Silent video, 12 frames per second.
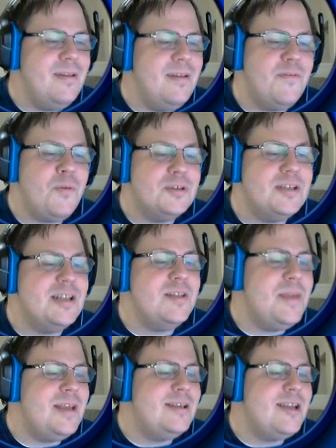Of course, in the
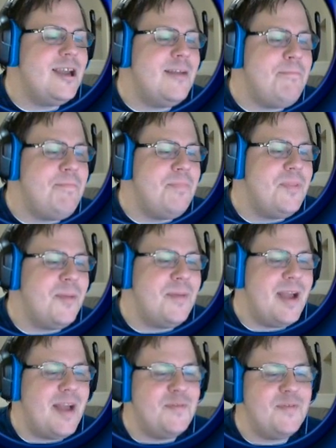meantime, on
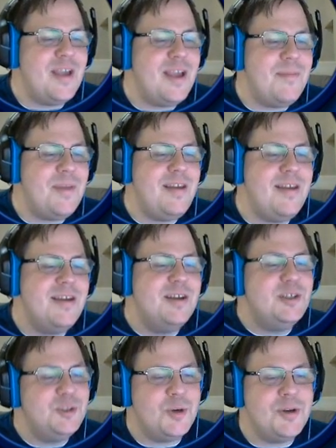behalf of Amy,
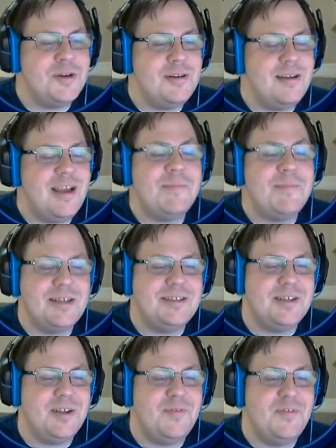Jordan, and
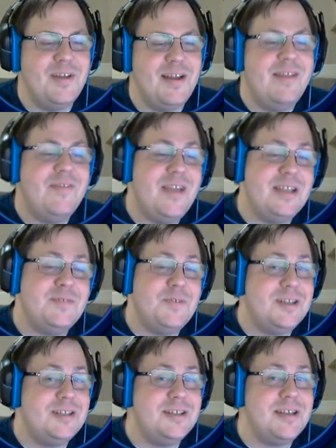myself, thanks for
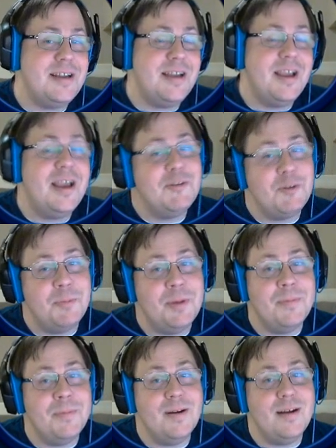listening. And
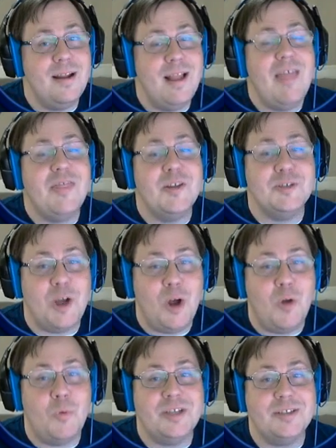remember, there's
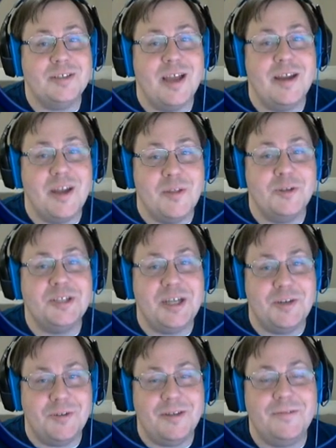always
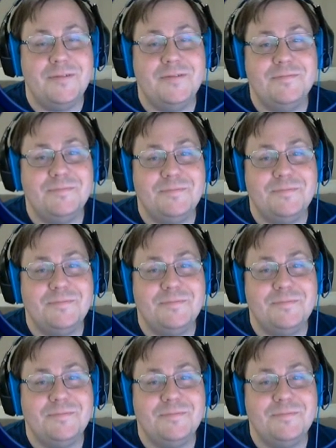another secret.